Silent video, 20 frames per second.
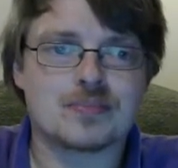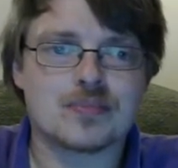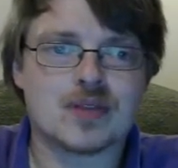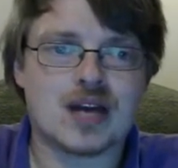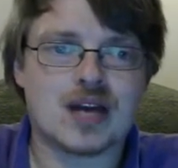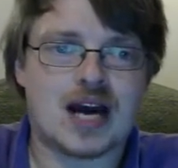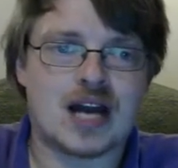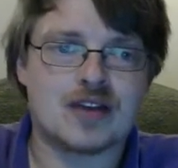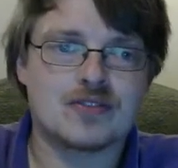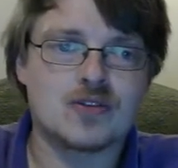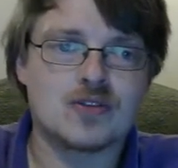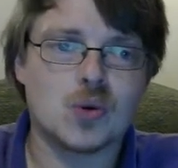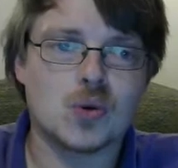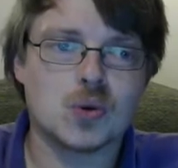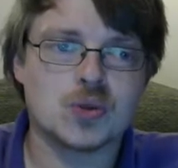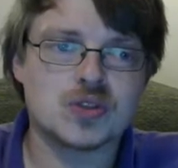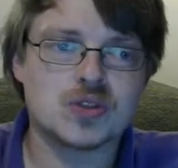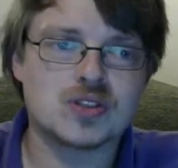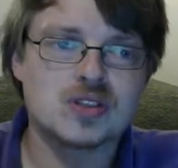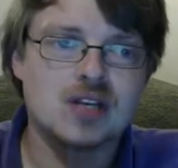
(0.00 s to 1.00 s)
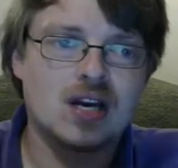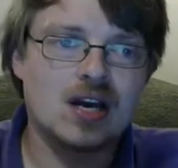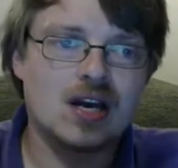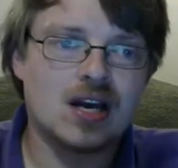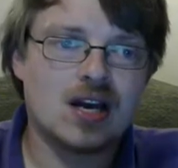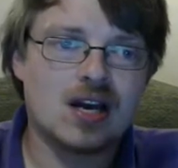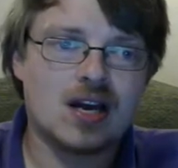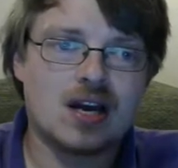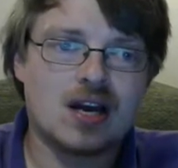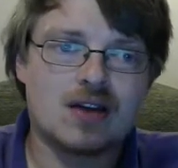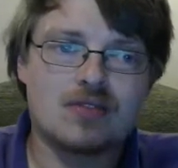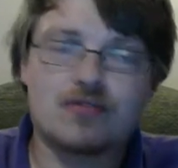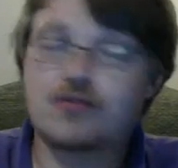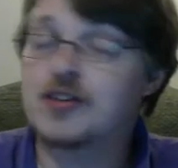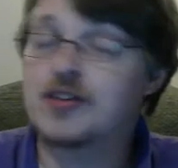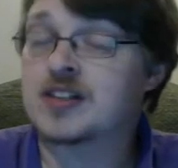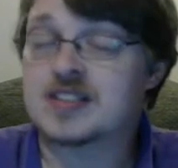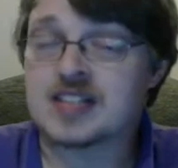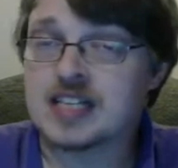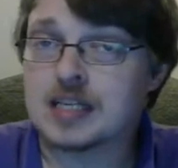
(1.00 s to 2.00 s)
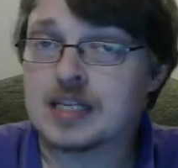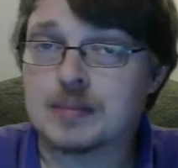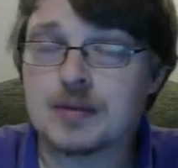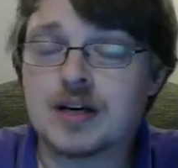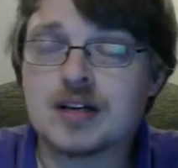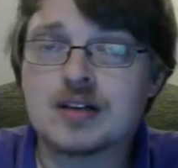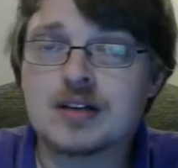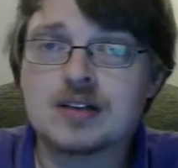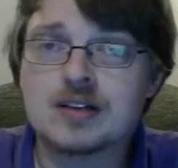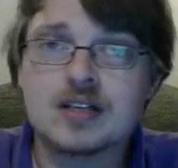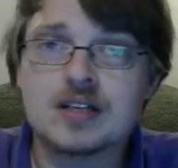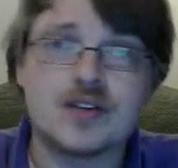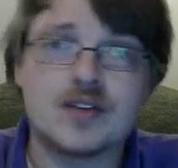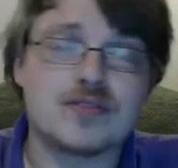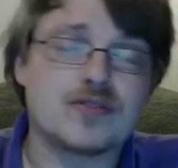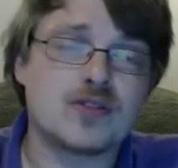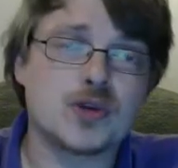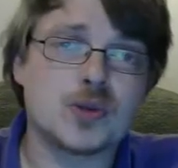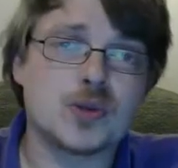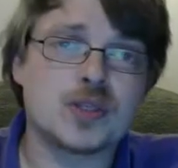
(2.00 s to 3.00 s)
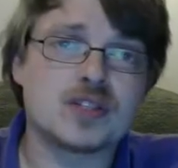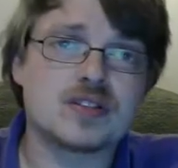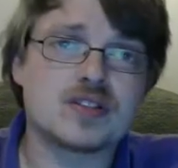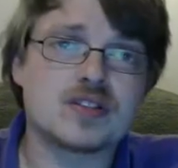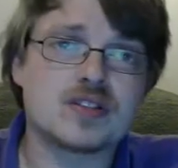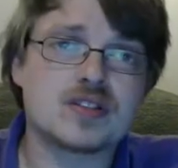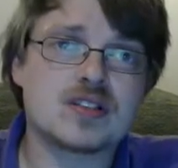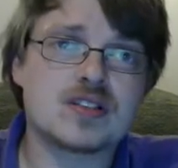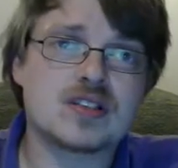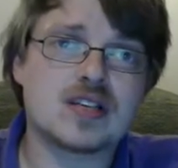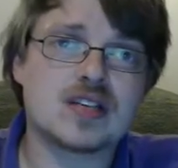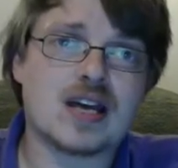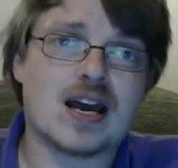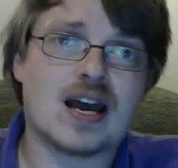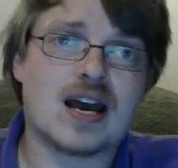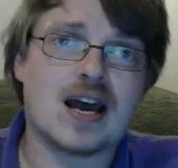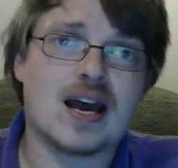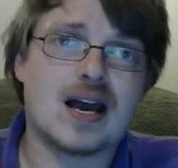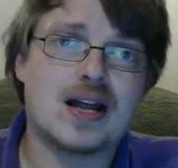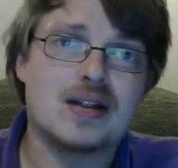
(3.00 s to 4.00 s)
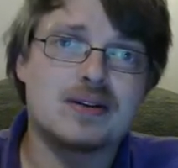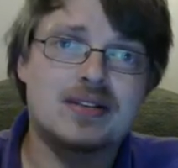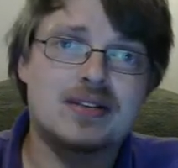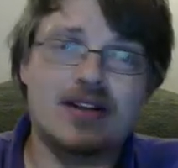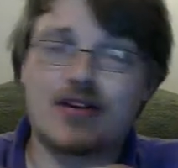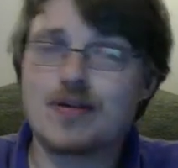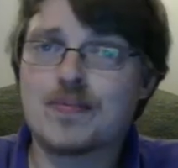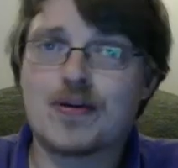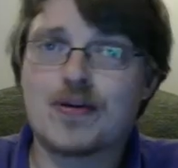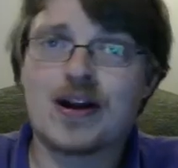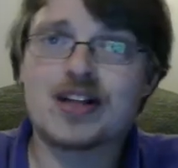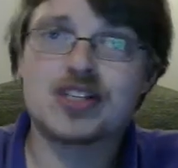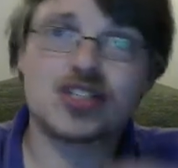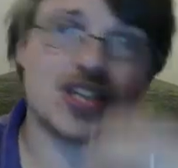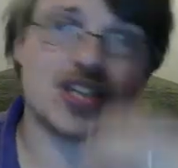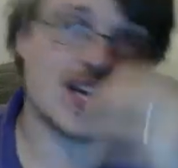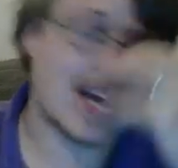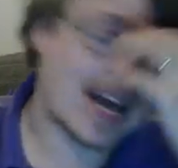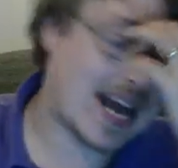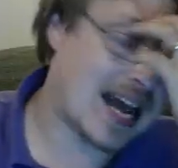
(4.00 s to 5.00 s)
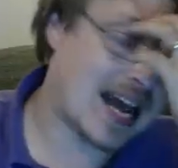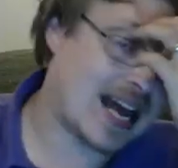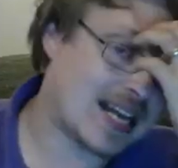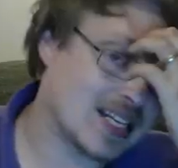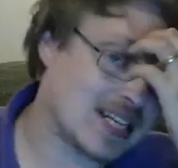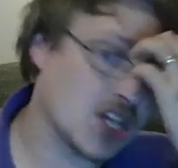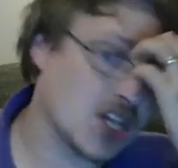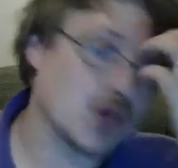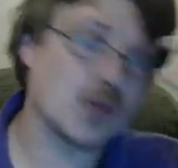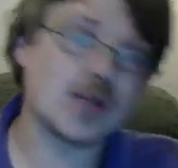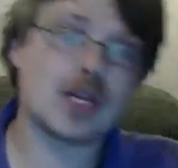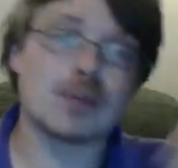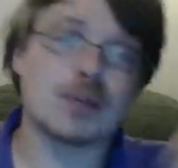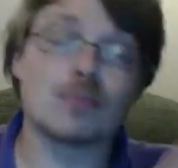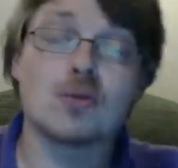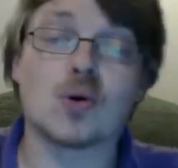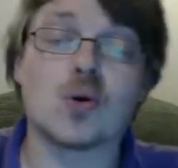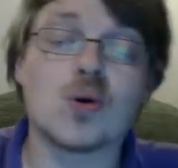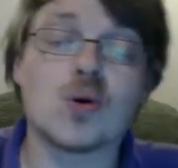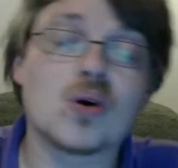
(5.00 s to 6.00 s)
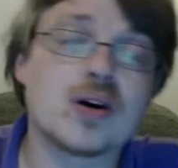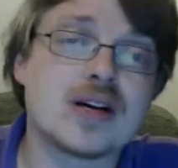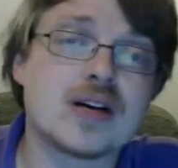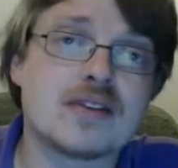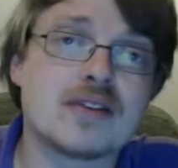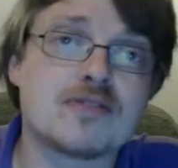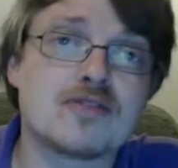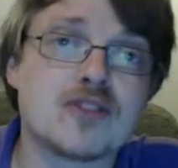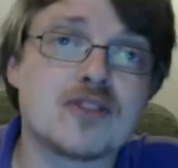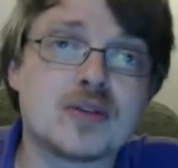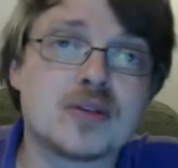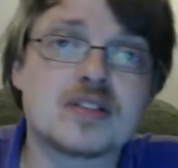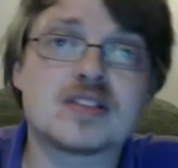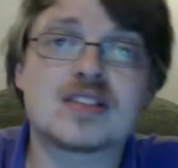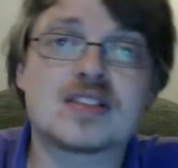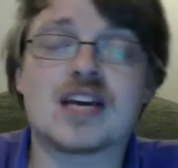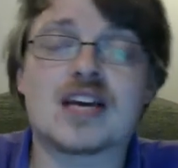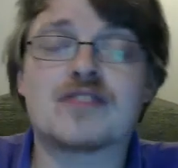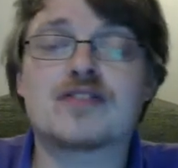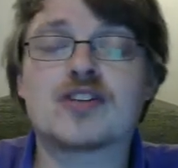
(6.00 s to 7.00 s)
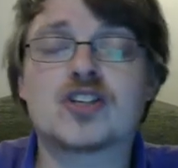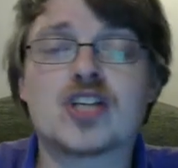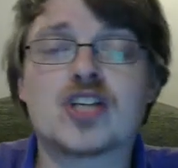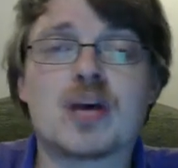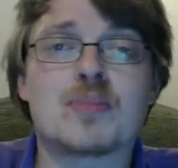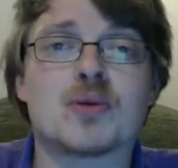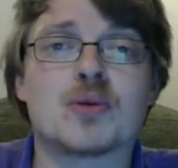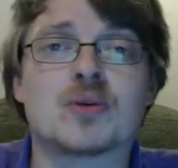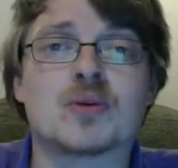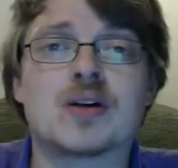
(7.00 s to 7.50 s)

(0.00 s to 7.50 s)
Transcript: And of course, Fritz Leiber influenced Terry Pratchett, and Louis L'Amour influenced David Gemmell.